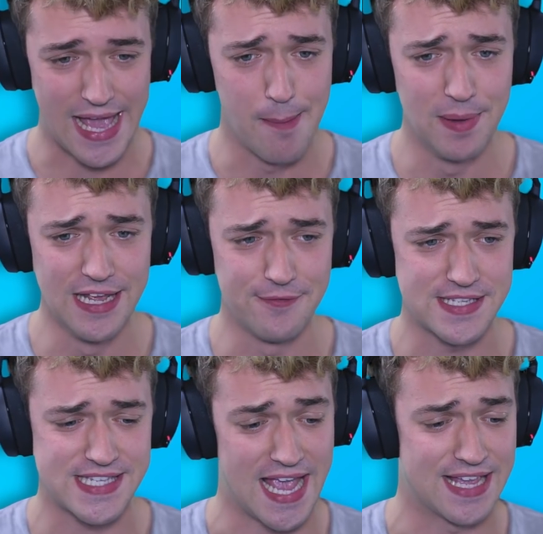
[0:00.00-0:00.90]
can't believe
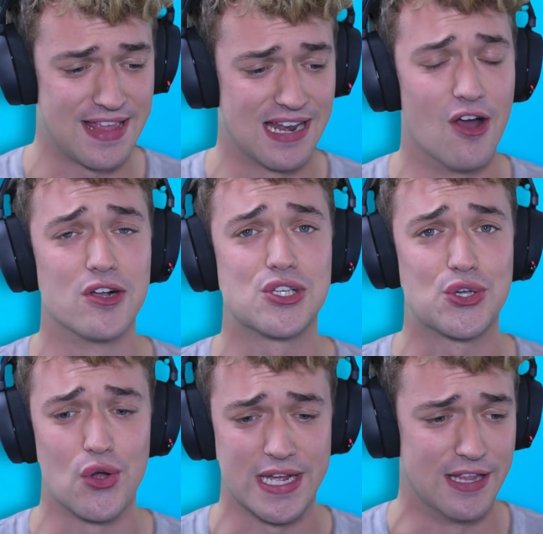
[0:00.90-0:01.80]
it's taking that long to
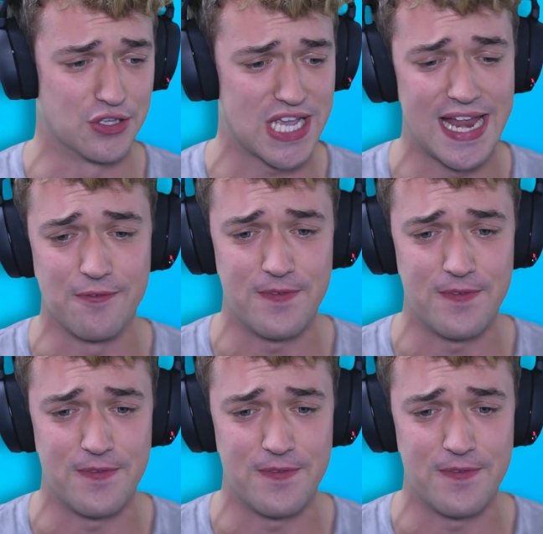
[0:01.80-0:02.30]
cook a little tiny